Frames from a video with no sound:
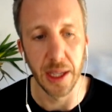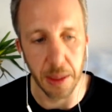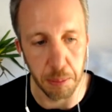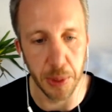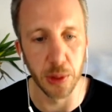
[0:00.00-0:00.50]

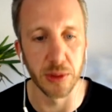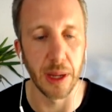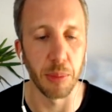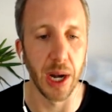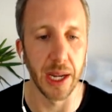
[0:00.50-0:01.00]
it builds
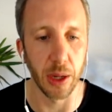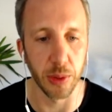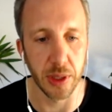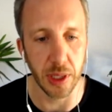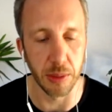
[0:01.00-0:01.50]
that brand
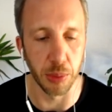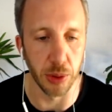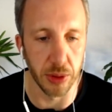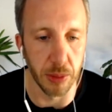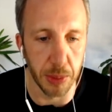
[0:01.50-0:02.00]
equity and
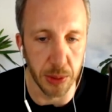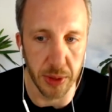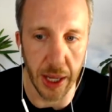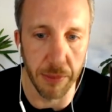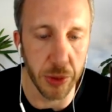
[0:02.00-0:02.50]
builds builds
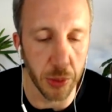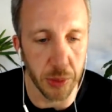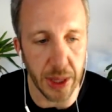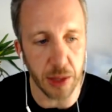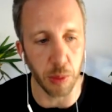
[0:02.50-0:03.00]
that so
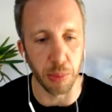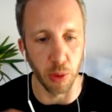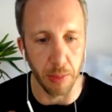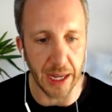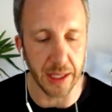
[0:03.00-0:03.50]
that's what
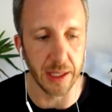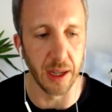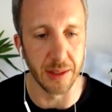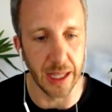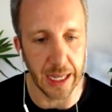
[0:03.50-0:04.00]
programmatic
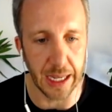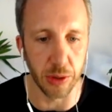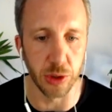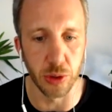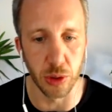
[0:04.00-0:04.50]
does it
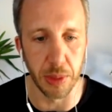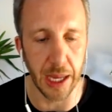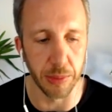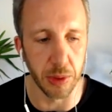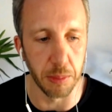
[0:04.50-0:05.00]
allows you to be
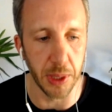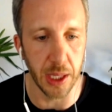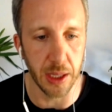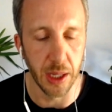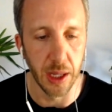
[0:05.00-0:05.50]
able to bid